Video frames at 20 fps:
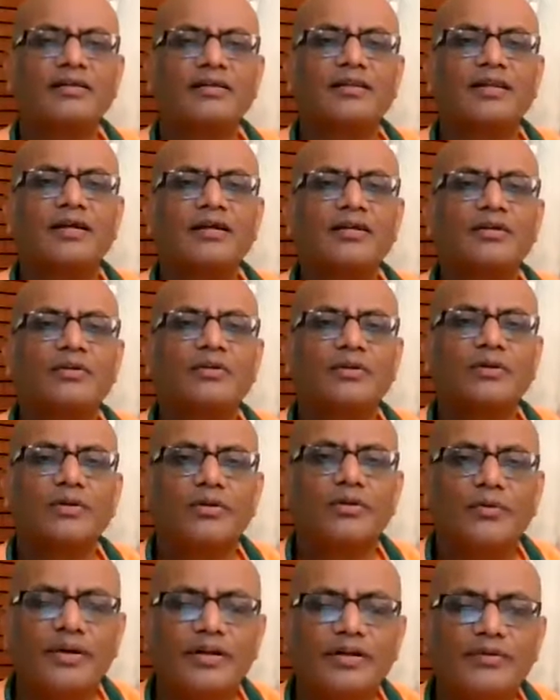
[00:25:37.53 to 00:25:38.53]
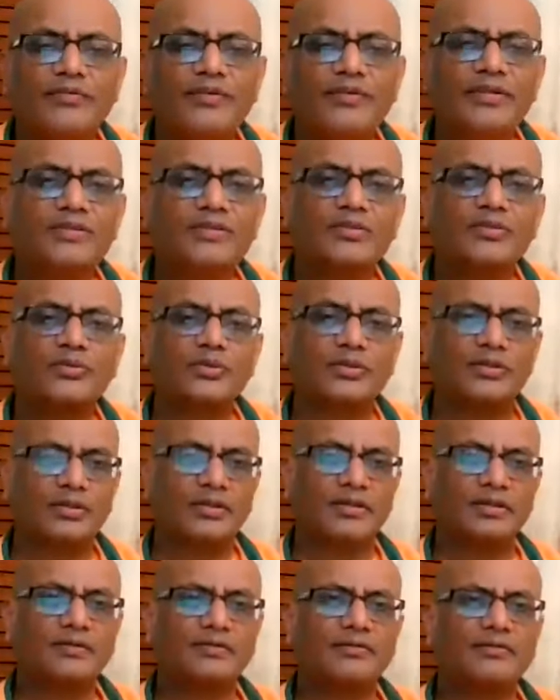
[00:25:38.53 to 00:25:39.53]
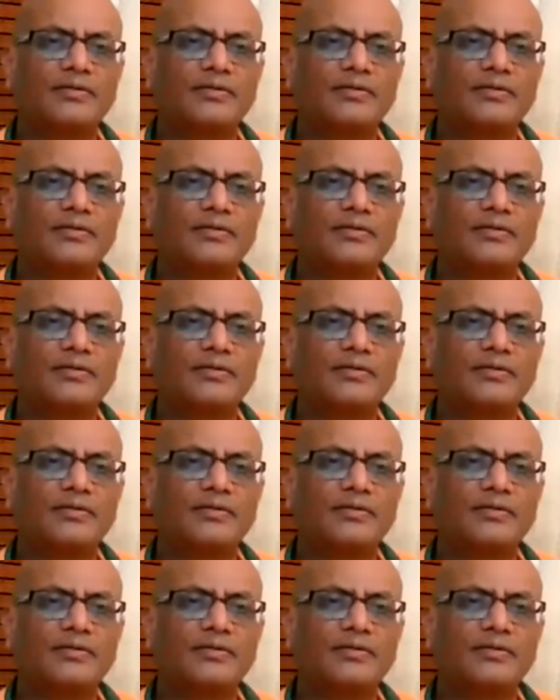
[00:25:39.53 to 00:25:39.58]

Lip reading: the 21st Sutra,